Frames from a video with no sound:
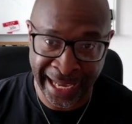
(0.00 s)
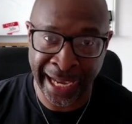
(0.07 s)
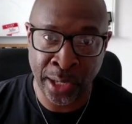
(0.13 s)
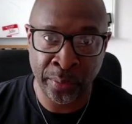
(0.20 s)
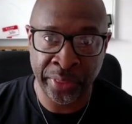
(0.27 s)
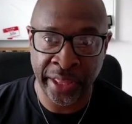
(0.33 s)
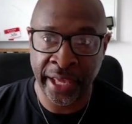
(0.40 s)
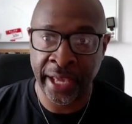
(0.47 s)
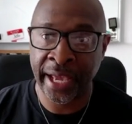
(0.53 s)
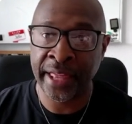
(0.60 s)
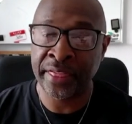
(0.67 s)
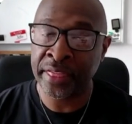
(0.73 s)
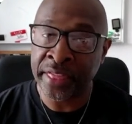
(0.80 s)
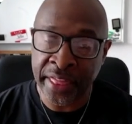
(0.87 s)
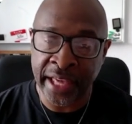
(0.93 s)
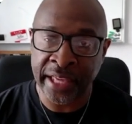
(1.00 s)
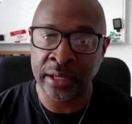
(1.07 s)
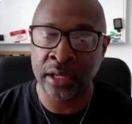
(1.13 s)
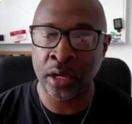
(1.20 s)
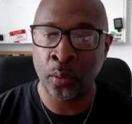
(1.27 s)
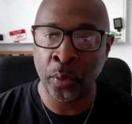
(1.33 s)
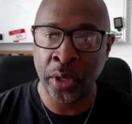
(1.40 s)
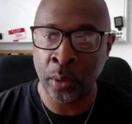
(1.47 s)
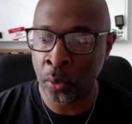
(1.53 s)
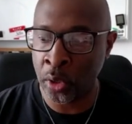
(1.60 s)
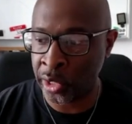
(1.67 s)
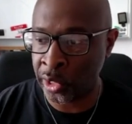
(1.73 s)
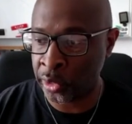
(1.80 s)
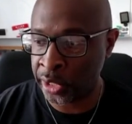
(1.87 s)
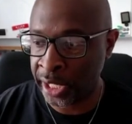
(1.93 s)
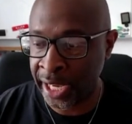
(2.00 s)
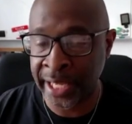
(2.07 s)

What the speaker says: out there, and then we'll work on it.